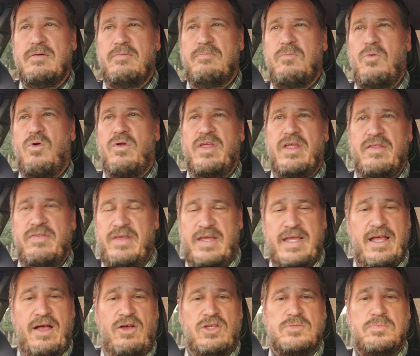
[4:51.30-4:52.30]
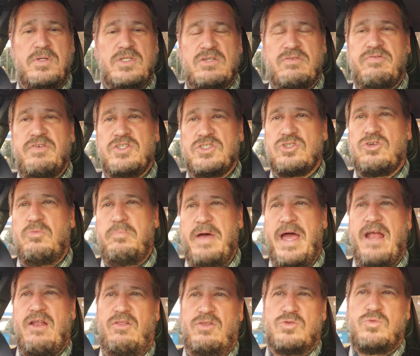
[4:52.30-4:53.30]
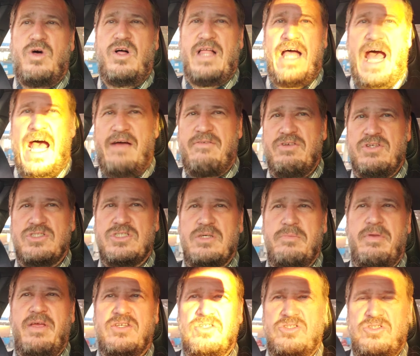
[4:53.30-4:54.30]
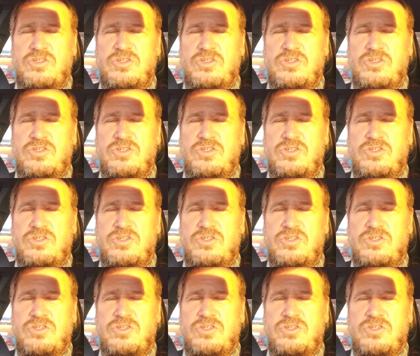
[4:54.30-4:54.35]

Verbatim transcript: more than anything else, but it's a physical battle as well, obviously, because